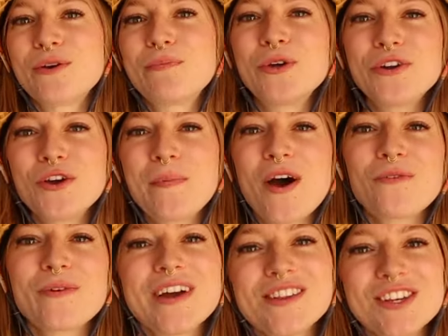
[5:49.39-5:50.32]
The beauty about
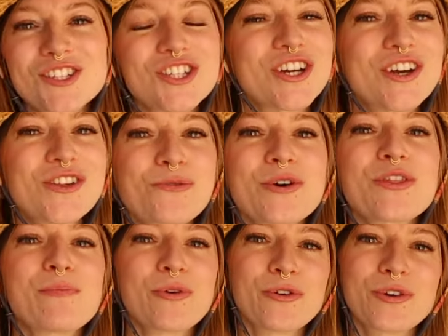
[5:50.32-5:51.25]
raising chicks
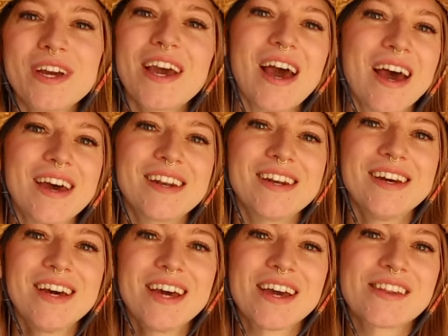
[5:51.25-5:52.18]
with a broody hen
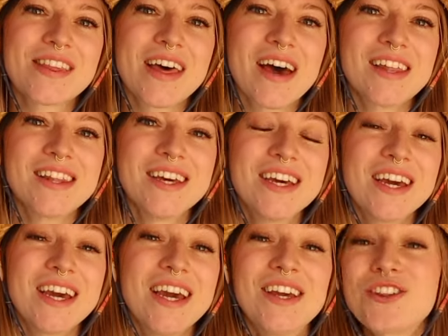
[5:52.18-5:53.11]
is that
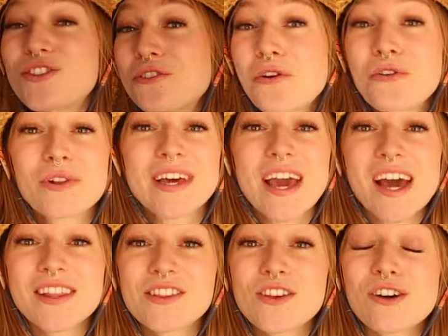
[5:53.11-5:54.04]
it's totally
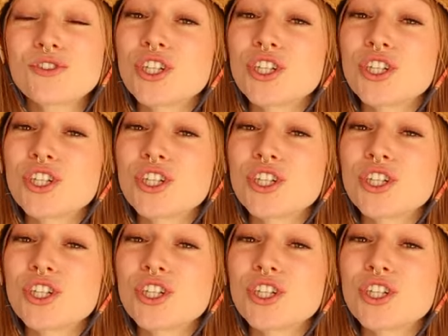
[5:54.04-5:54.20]
hands-off.